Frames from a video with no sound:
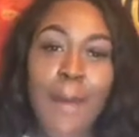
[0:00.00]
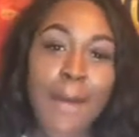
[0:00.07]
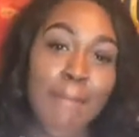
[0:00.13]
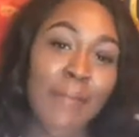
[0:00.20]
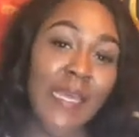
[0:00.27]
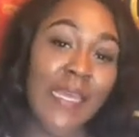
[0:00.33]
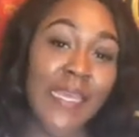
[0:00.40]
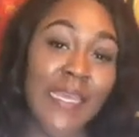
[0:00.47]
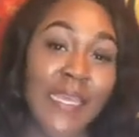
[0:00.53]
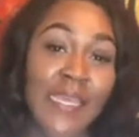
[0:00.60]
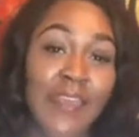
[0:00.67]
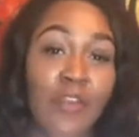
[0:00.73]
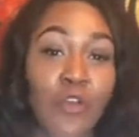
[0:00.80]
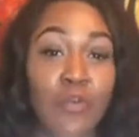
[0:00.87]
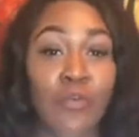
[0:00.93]
But
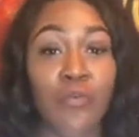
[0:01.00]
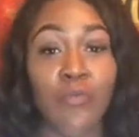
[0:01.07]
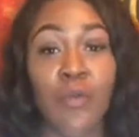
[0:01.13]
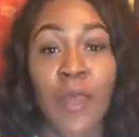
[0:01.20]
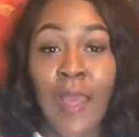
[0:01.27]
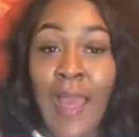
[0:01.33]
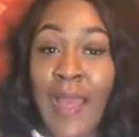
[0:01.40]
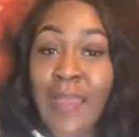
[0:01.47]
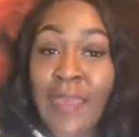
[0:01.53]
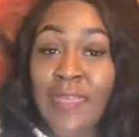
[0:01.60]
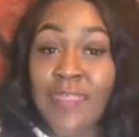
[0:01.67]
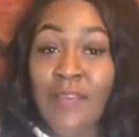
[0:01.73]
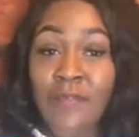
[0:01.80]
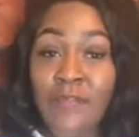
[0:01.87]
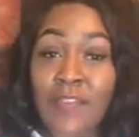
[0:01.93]
anywho, I
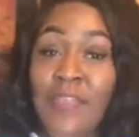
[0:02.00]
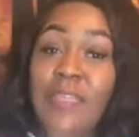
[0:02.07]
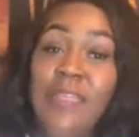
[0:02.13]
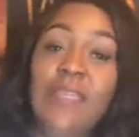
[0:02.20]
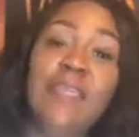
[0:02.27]
guess I'm finna